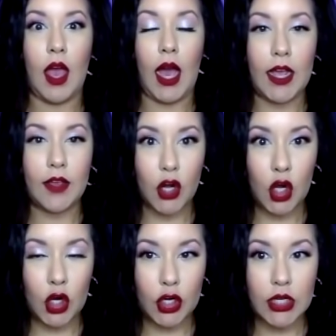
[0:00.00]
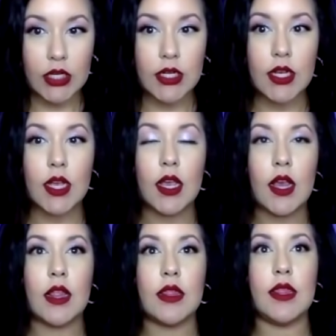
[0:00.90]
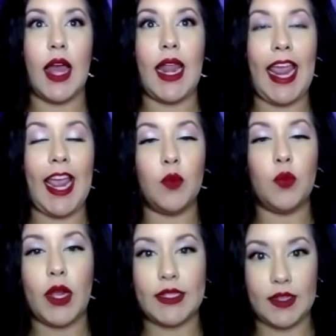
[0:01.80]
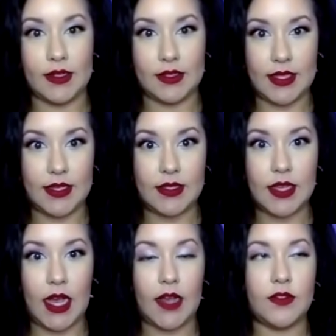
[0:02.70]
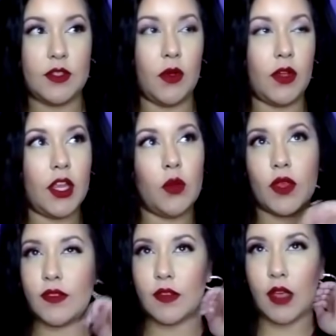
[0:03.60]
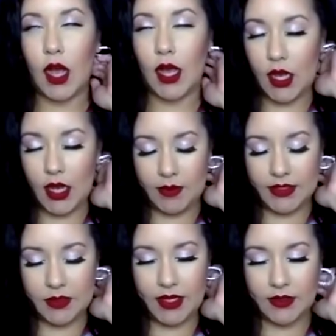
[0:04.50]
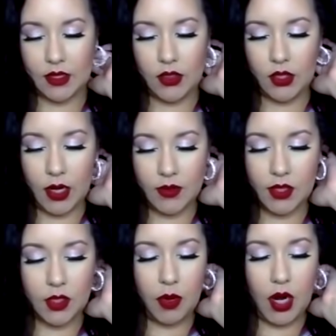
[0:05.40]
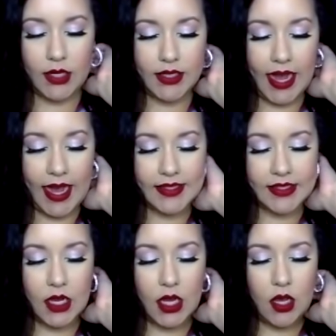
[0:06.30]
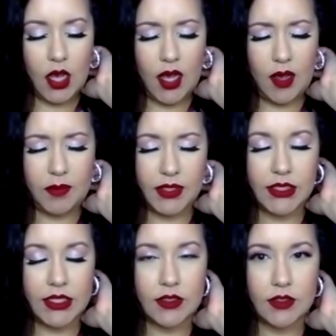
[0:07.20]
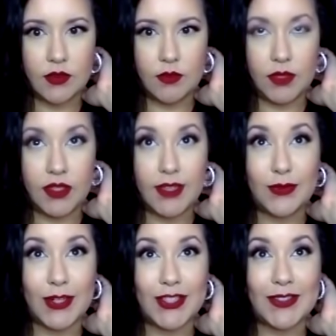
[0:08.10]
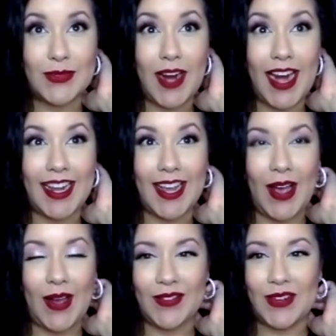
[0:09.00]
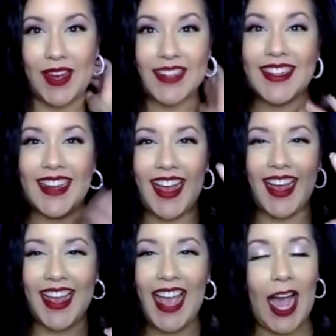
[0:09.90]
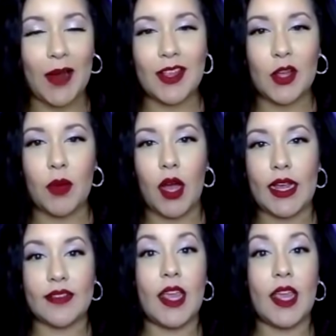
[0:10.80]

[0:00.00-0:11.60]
I've heard that Amway does this. I've spoken with Scott and somebody else on there. I was on their podcast, Building Fortunes Radio. If you're watching, hi. I was on their podcast.